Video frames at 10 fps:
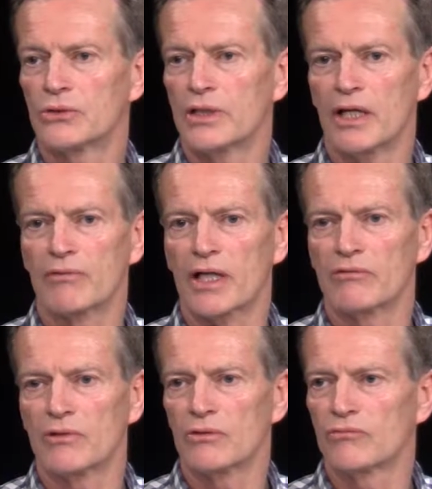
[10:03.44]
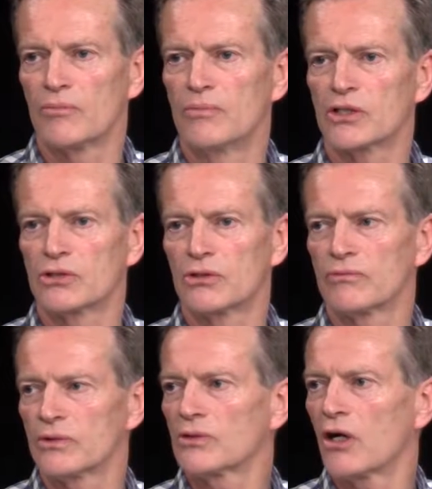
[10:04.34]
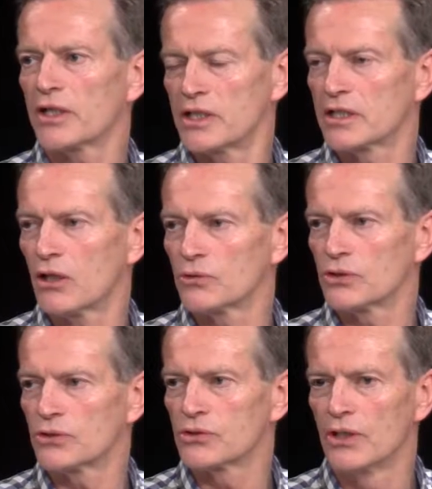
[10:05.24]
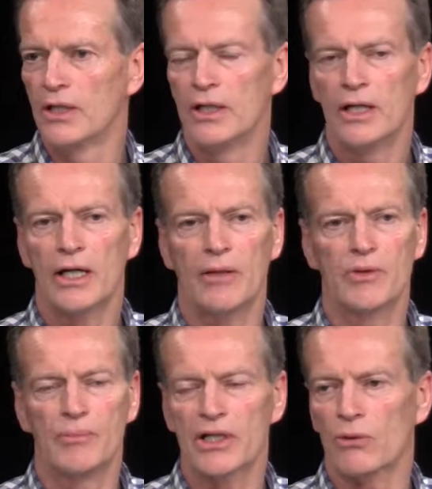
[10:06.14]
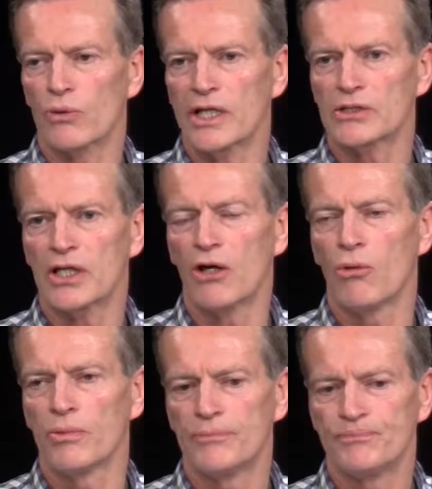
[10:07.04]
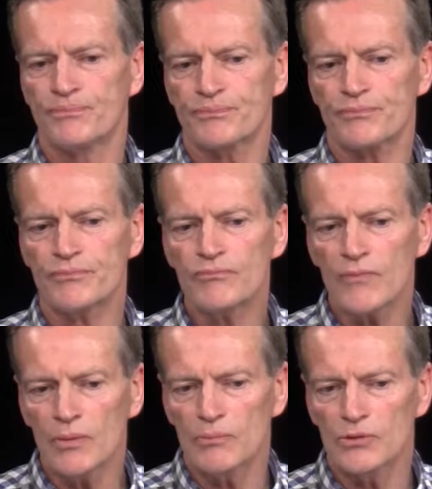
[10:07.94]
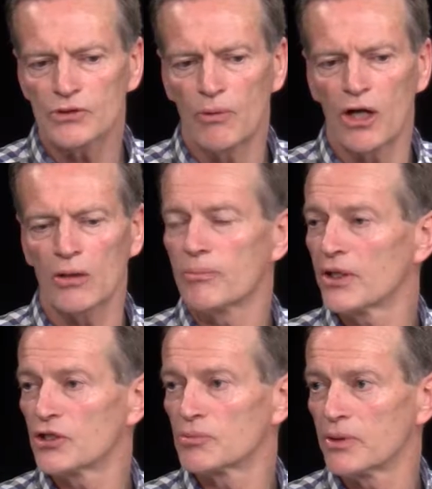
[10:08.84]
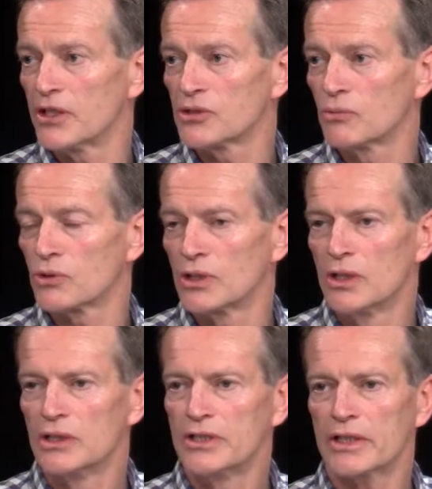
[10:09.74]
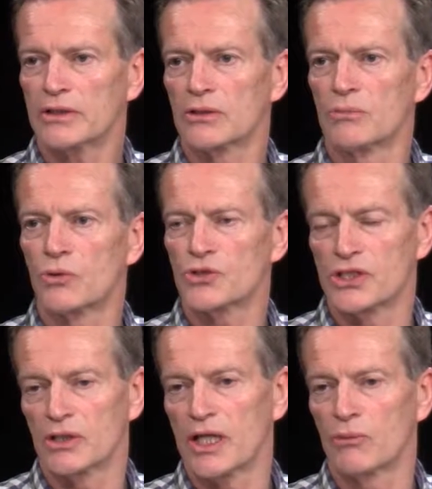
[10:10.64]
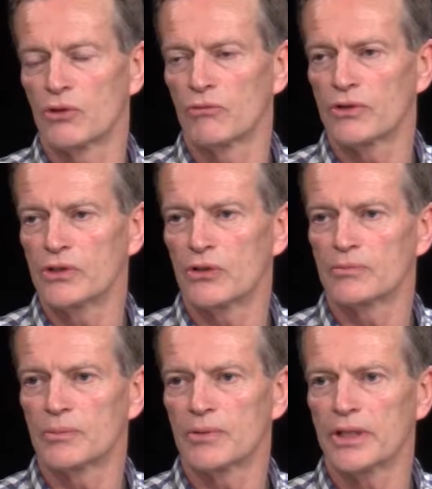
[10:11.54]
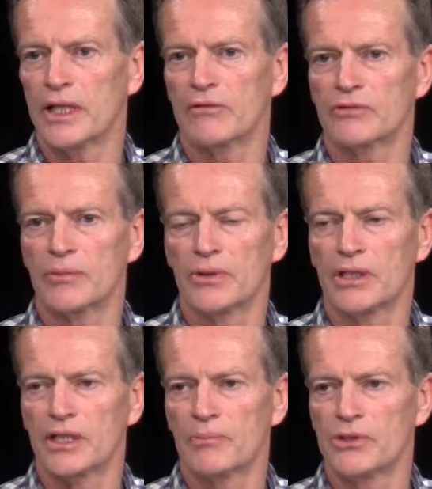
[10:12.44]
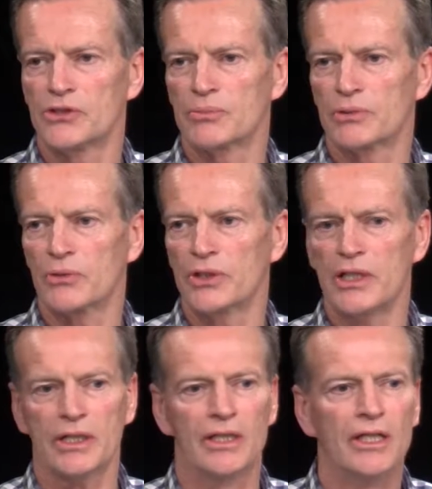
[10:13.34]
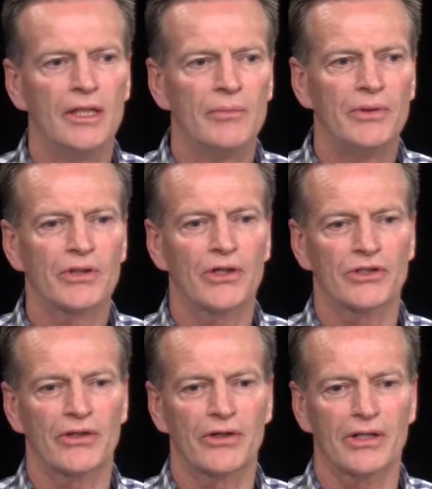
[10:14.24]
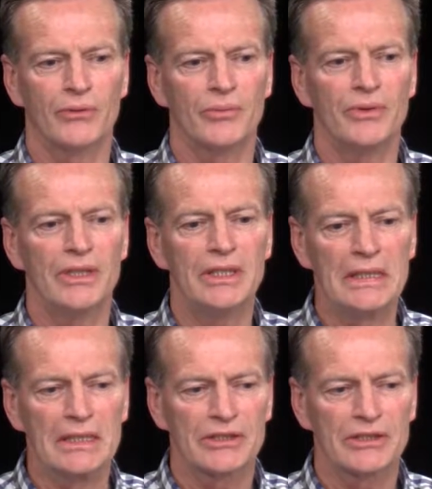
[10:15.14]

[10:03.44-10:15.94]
so you have kind of a little bit mixture of the hockey cultures. The bigger rinks help. Smaller players are more technical and more skilled. I went over to Europe to play after I played a couple of years of pro here, because I thought it would be,